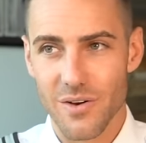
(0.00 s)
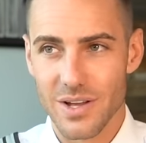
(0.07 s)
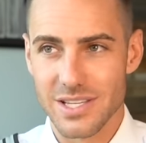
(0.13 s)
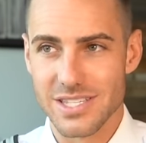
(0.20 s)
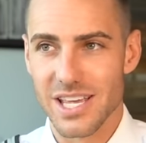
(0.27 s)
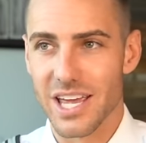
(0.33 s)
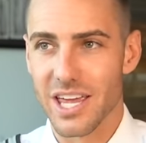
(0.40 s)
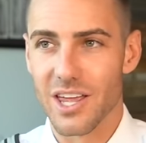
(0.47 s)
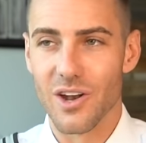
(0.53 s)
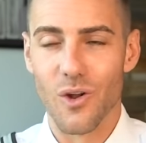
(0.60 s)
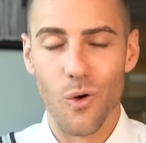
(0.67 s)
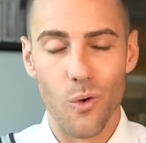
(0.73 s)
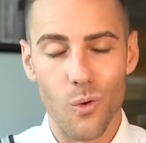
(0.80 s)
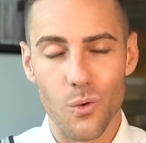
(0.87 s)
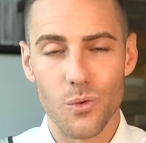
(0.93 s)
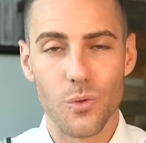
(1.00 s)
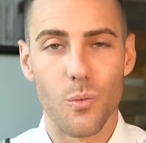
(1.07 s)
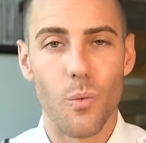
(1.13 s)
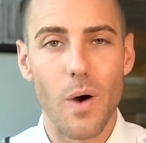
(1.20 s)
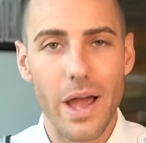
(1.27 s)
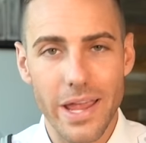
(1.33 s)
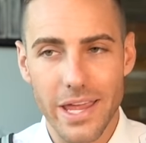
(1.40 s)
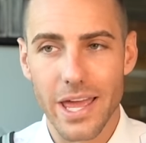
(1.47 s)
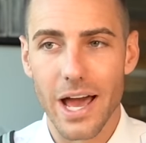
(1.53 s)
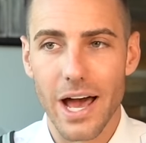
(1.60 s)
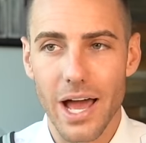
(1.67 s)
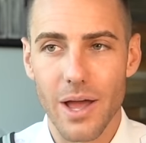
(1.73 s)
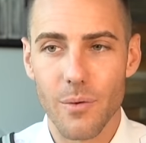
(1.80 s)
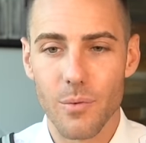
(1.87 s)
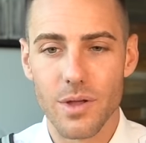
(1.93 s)
it's like an old white
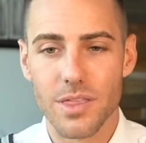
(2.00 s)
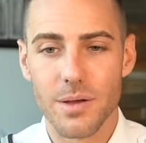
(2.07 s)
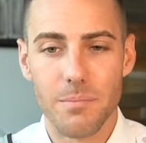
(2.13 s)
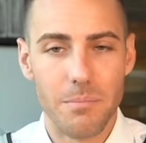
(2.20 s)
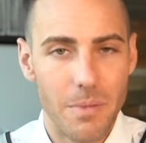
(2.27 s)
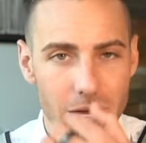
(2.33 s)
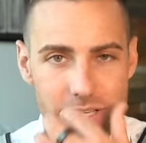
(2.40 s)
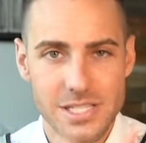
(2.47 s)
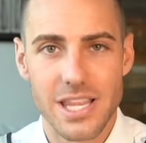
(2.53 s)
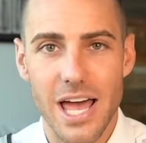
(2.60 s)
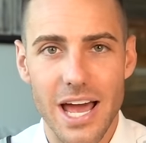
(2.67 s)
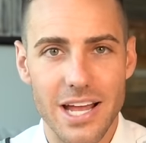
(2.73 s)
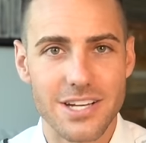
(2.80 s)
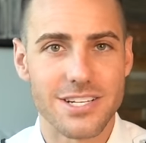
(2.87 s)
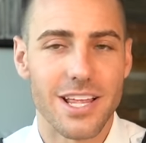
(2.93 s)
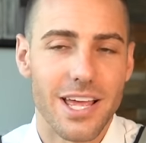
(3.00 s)
guy with a mustache.